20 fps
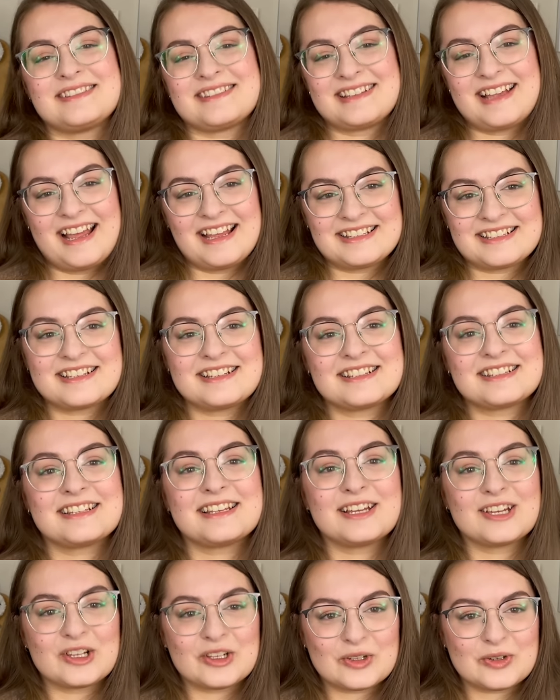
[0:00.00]
sizes
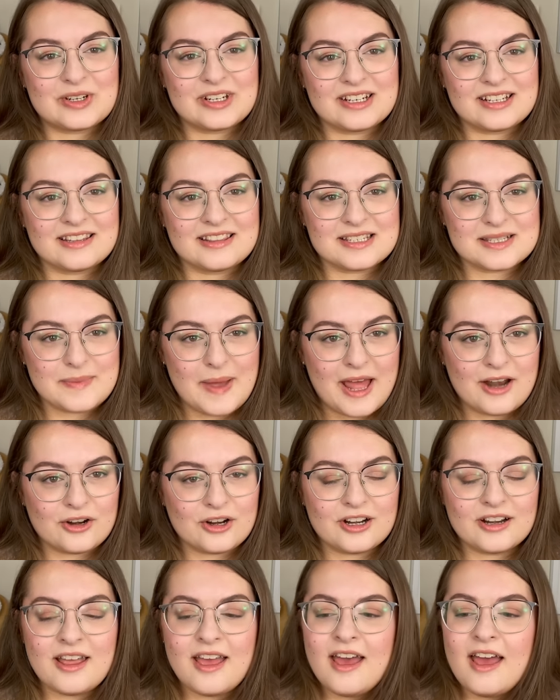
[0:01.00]
included in this
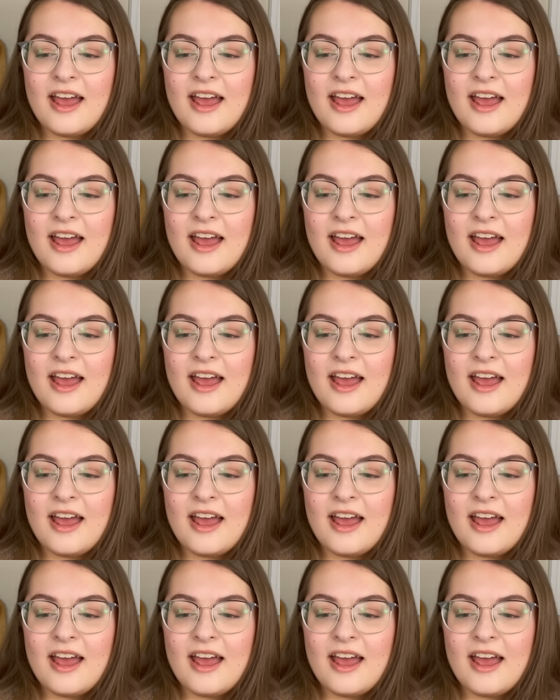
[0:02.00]
pattern.